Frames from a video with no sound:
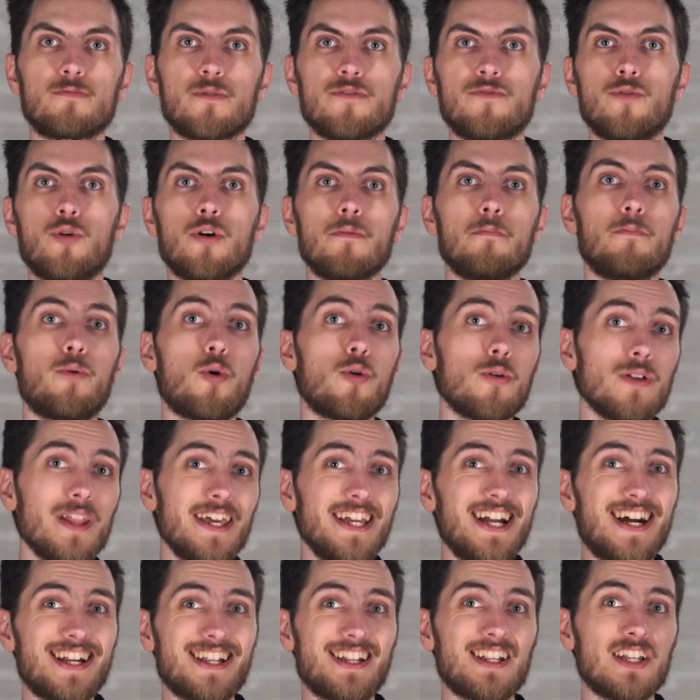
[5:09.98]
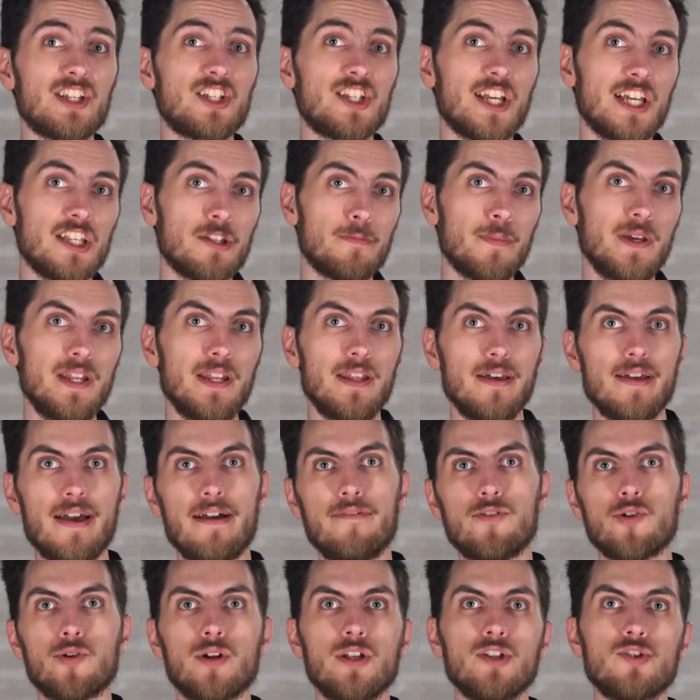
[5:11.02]
perform poorly on an assessment
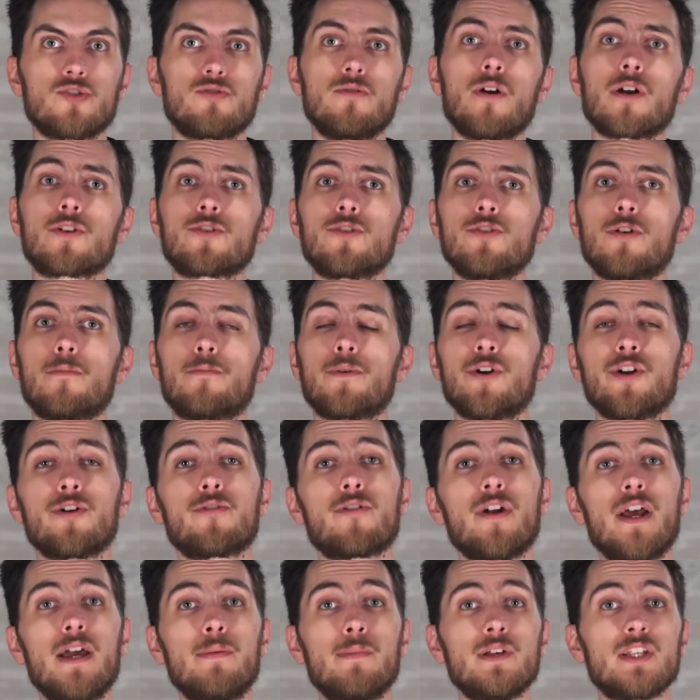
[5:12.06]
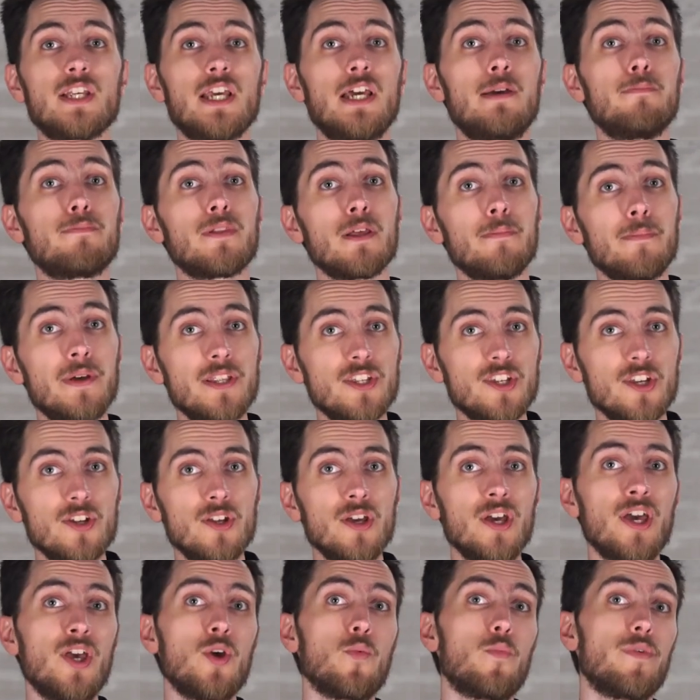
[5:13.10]
after an instructional program is implemented
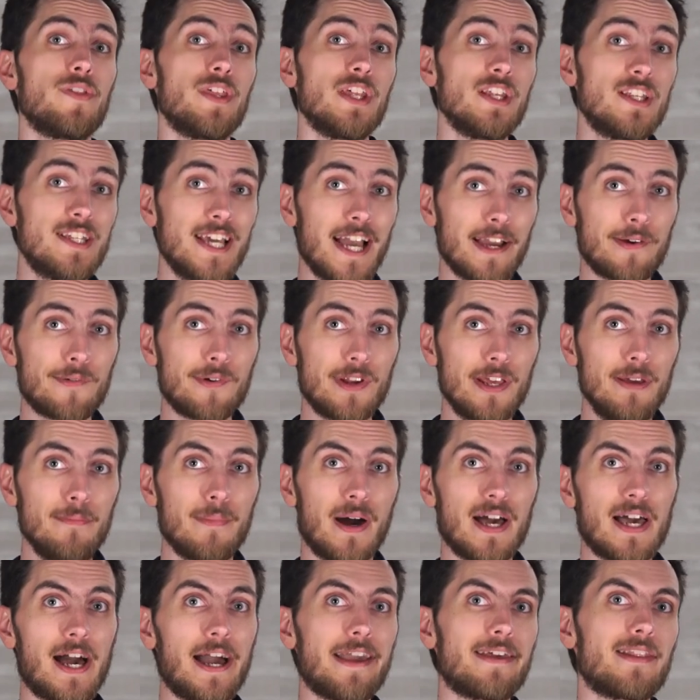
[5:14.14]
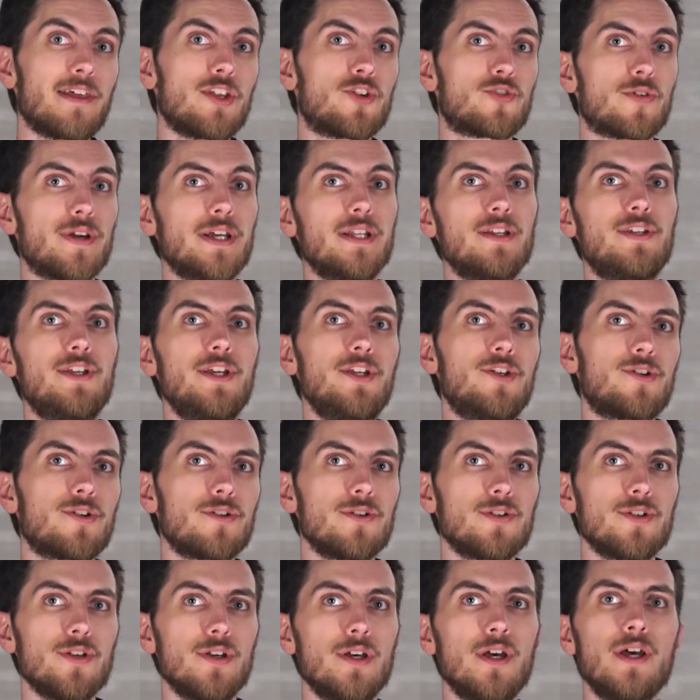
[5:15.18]
with integrity by highly trained
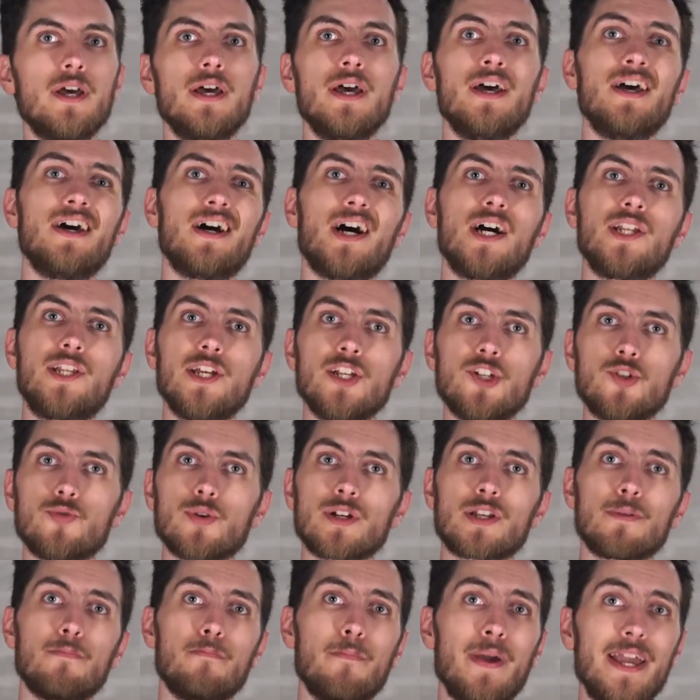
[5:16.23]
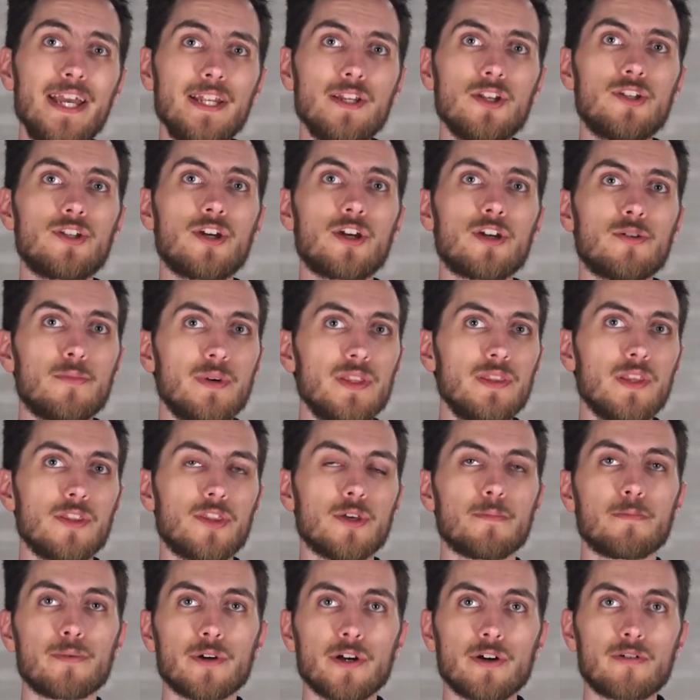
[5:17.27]
teachers, a district may determine that
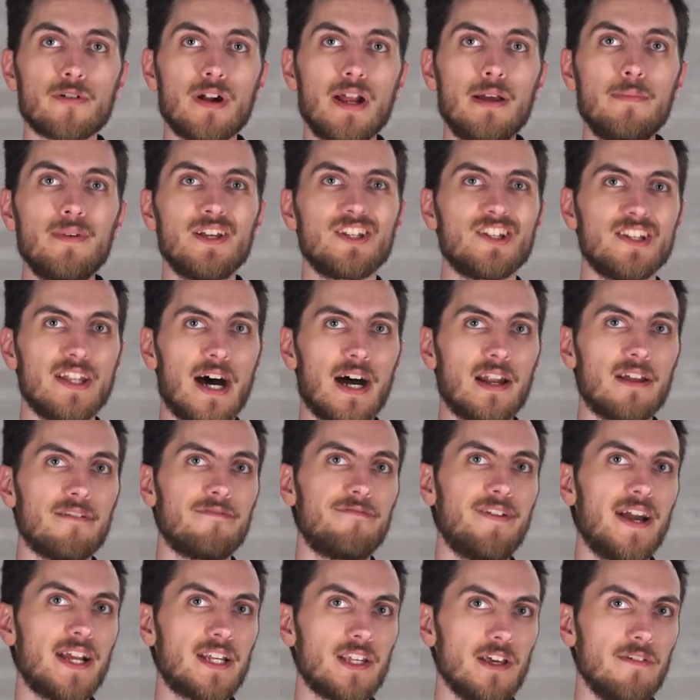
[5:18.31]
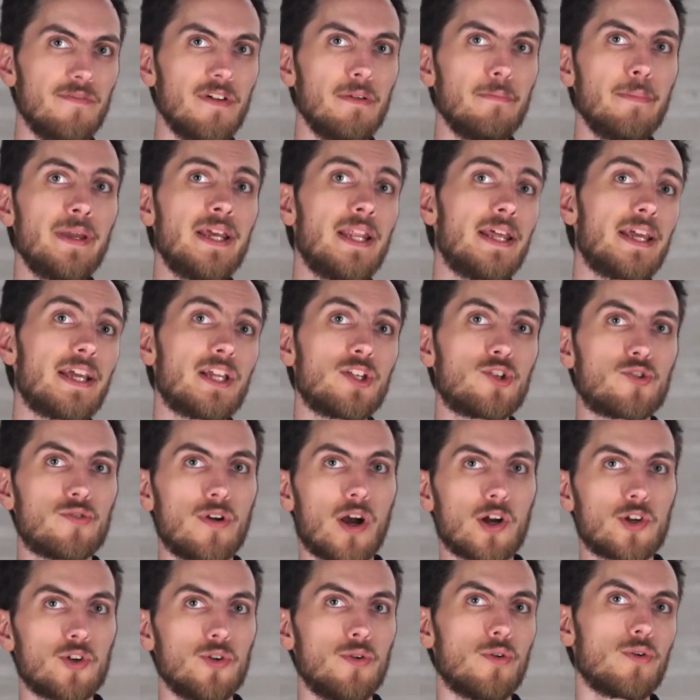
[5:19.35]
the program is not effective in meeting
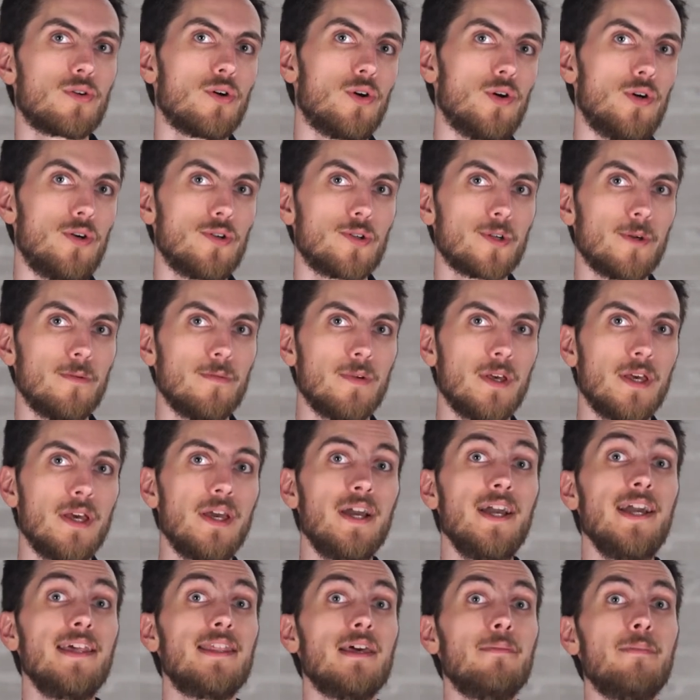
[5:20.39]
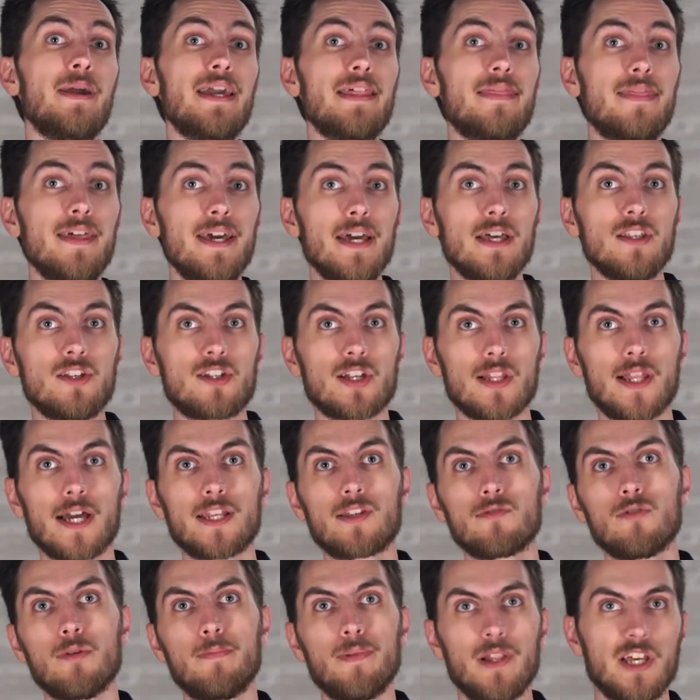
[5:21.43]
instructional goals. They may then
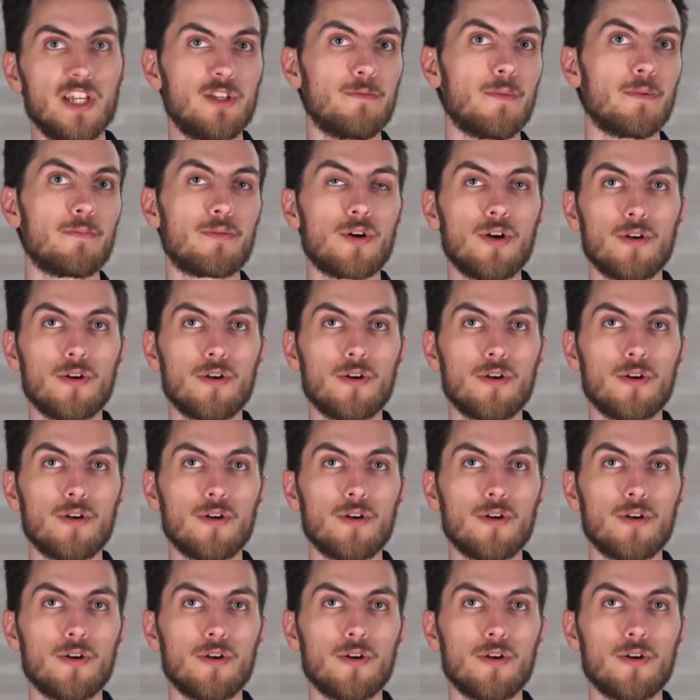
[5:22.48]
select a replacement